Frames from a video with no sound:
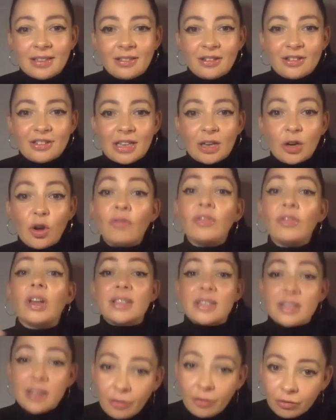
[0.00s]
there's an awful lot of
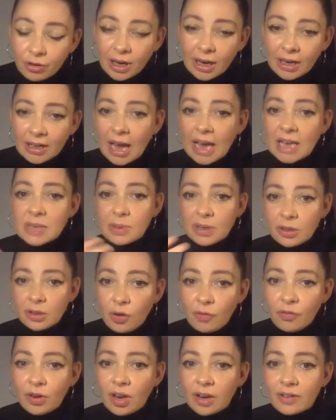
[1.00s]
suffering has been an
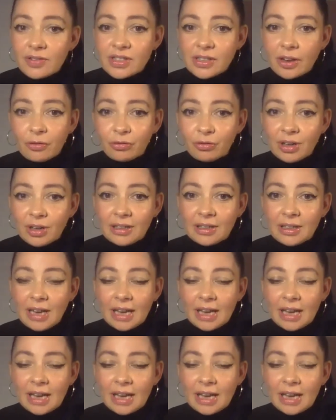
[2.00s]
awful lot of suffering